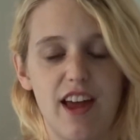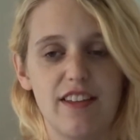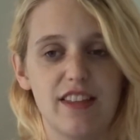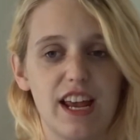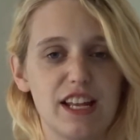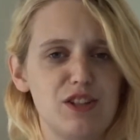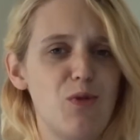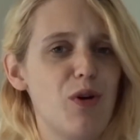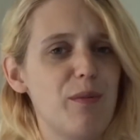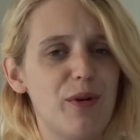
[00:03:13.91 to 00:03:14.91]
And like it's
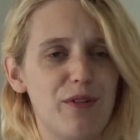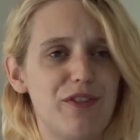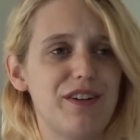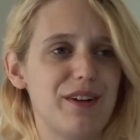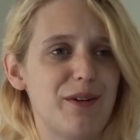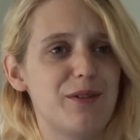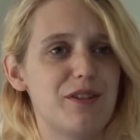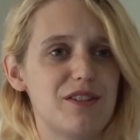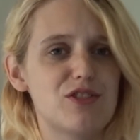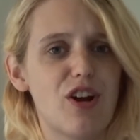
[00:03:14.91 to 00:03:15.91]
normal for, you know,
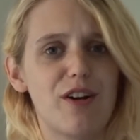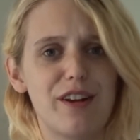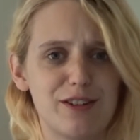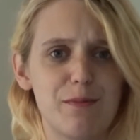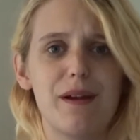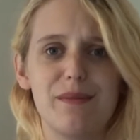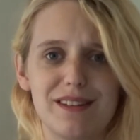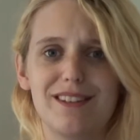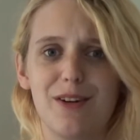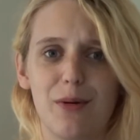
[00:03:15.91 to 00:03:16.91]
you're starting as your baby's,
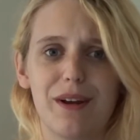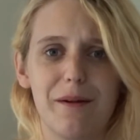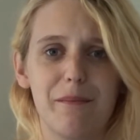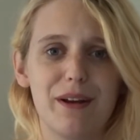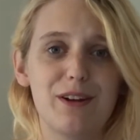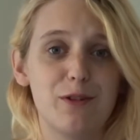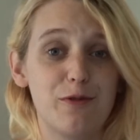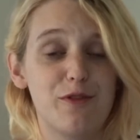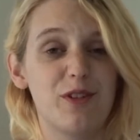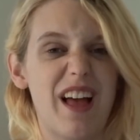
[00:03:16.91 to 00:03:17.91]
you know, getting bigger, you
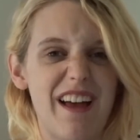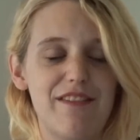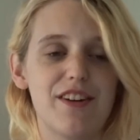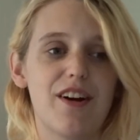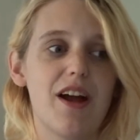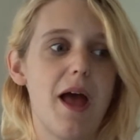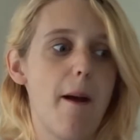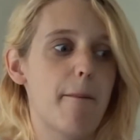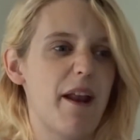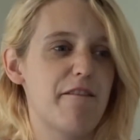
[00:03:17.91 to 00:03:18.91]
feel heavier.
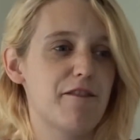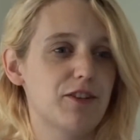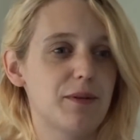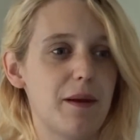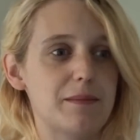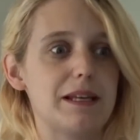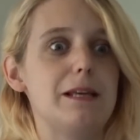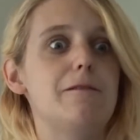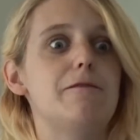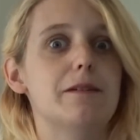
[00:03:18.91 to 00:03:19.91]
But I feel sometimes like
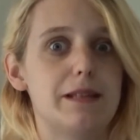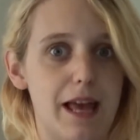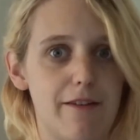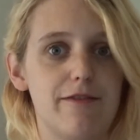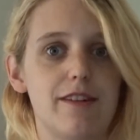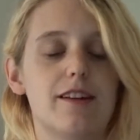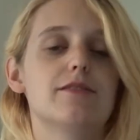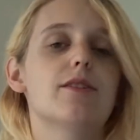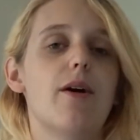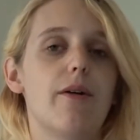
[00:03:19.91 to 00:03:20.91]
he feels heavy.
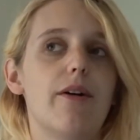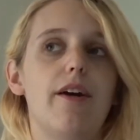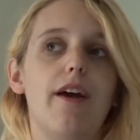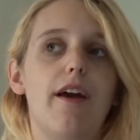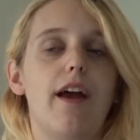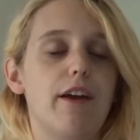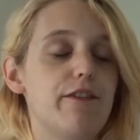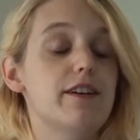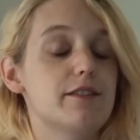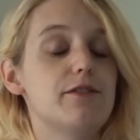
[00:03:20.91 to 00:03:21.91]
And so if
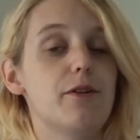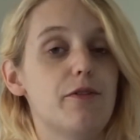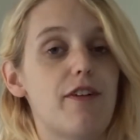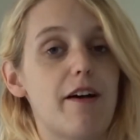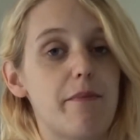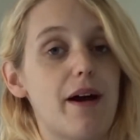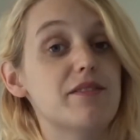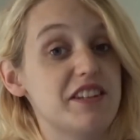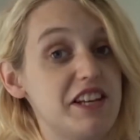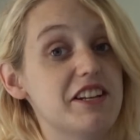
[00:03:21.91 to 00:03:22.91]
he is, you know, 5
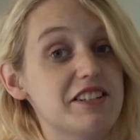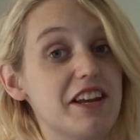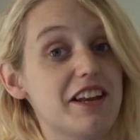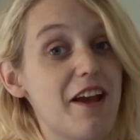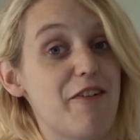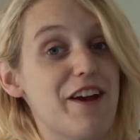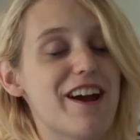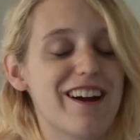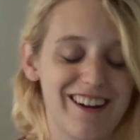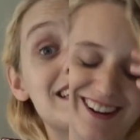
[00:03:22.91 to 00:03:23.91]
pounds, and he is getting
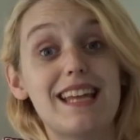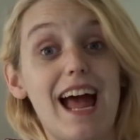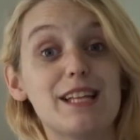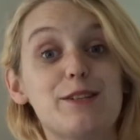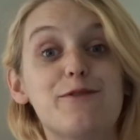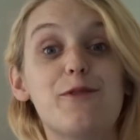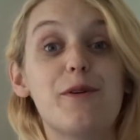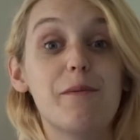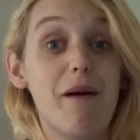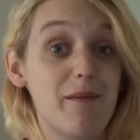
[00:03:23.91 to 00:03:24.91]
heavier. Stats
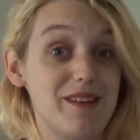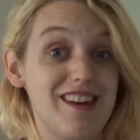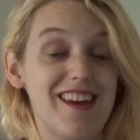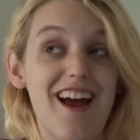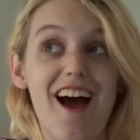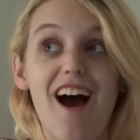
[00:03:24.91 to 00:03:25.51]
for mommy.